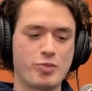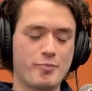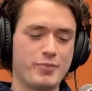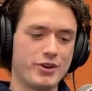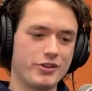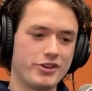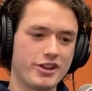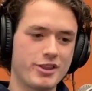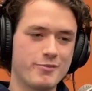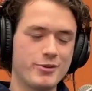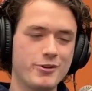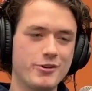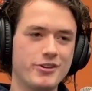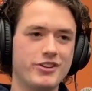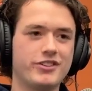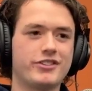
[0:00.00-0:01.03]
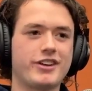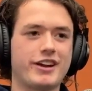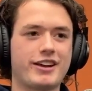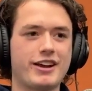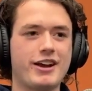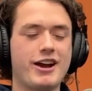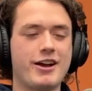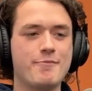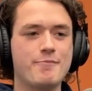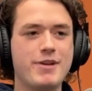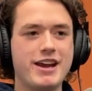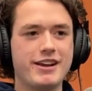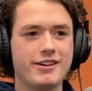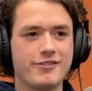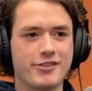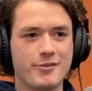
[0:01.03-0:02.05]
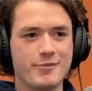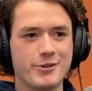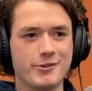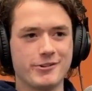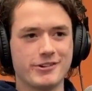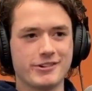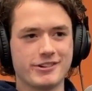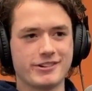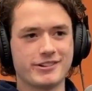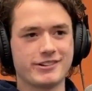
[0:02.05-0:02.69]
build on the moon is like made of the moon.